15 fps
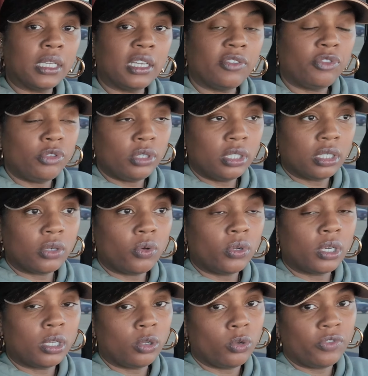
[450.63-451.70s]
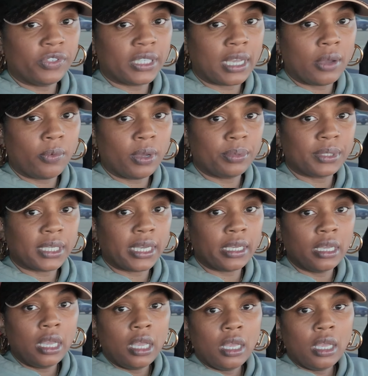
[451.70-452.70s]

If you look on the Louis Vuitton website,